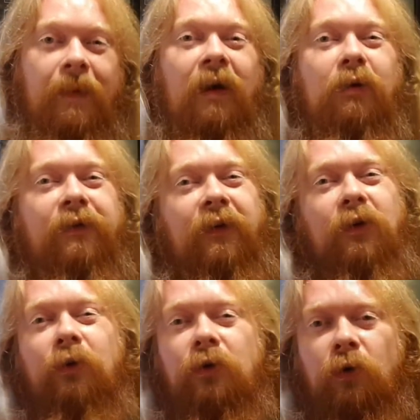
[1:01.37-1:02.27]
I love a
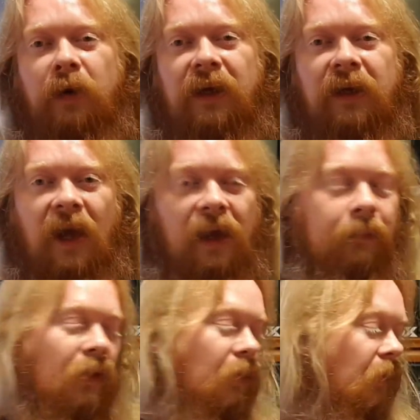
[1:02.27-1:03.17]
good, quick
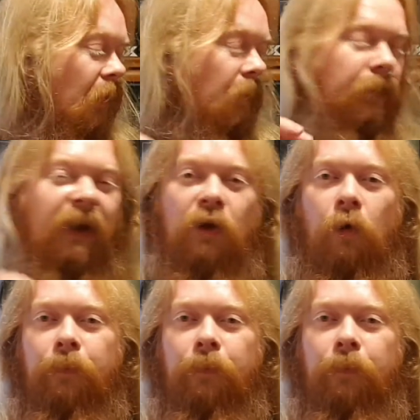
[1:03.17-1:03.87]
game. Pick up,